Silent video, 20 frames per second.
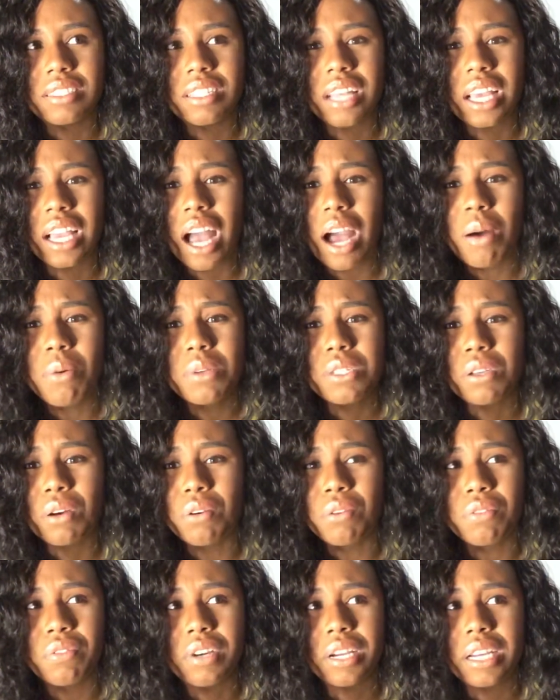Like I was
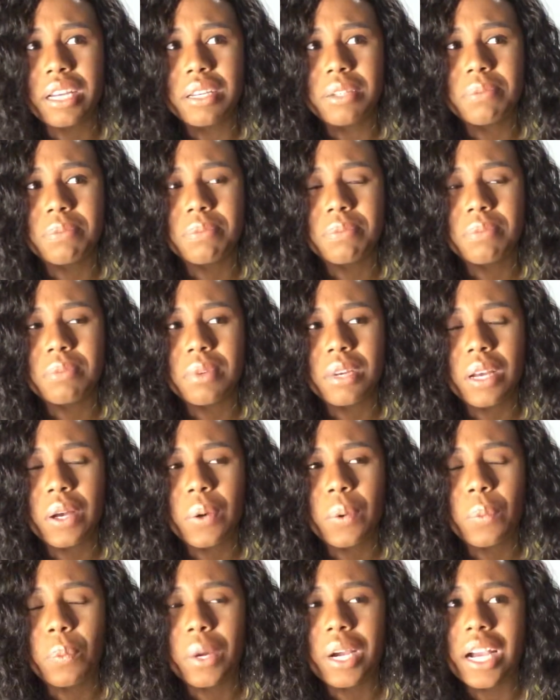over him,
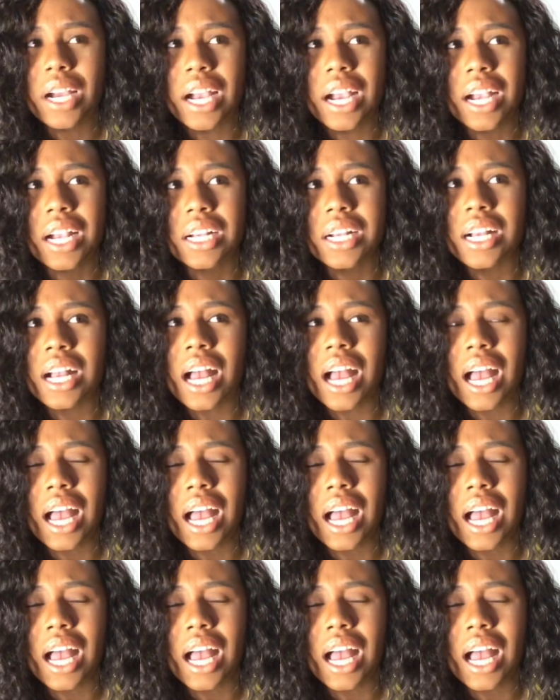where